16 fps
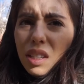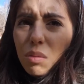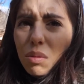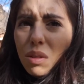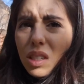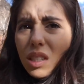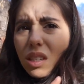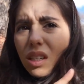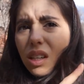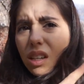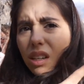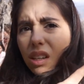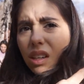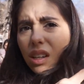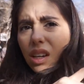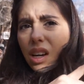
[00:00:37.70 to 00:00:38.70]
That's
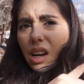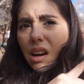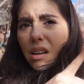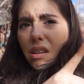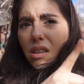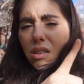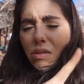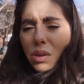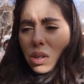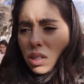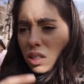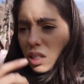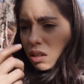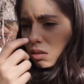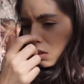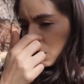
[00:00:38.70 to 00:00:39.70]
Melissa. I don't know if you can
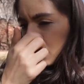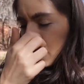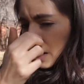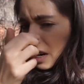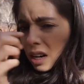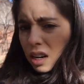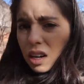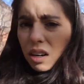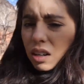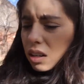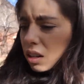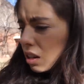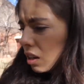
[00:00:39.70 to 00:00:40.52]
see Roof Fair.